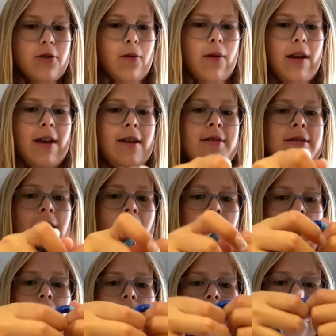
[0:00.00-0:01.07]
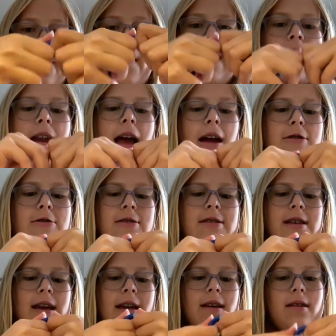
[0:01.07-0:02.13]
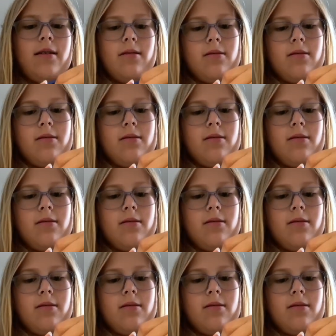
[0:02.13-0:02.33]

toys, and they can actually like